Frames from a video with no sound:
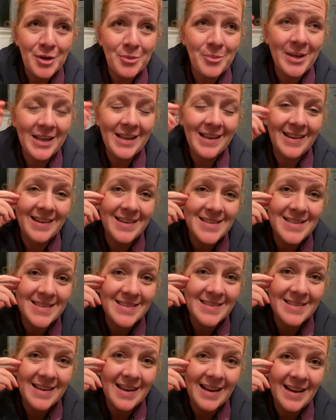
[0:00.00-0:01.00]

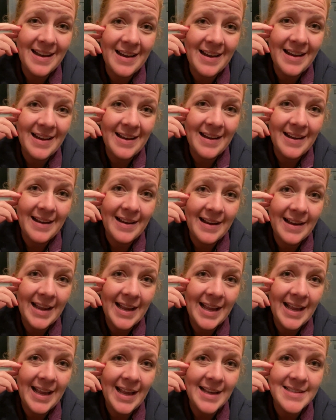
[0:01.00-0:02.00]
because
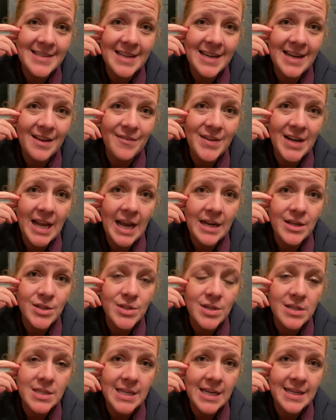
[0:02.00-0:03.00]
he hasn't even
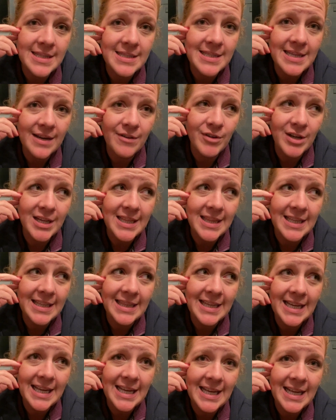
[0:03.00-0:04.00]
exercised everything
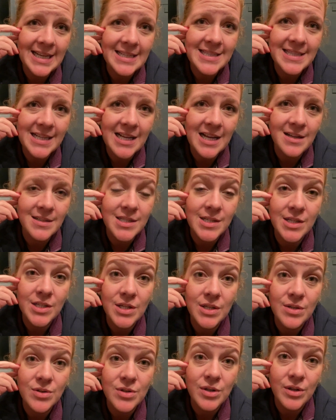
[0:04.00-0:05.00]
that he has the
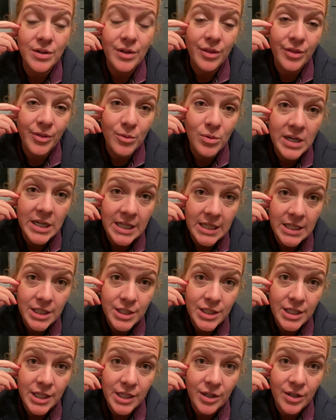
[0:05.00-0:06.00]
constitutional authority to
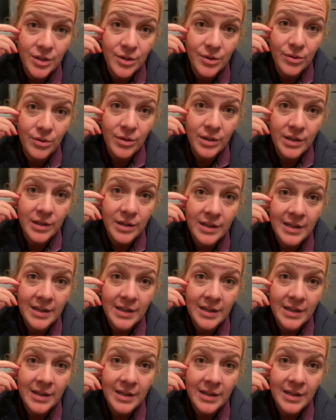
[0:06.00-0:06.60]
do.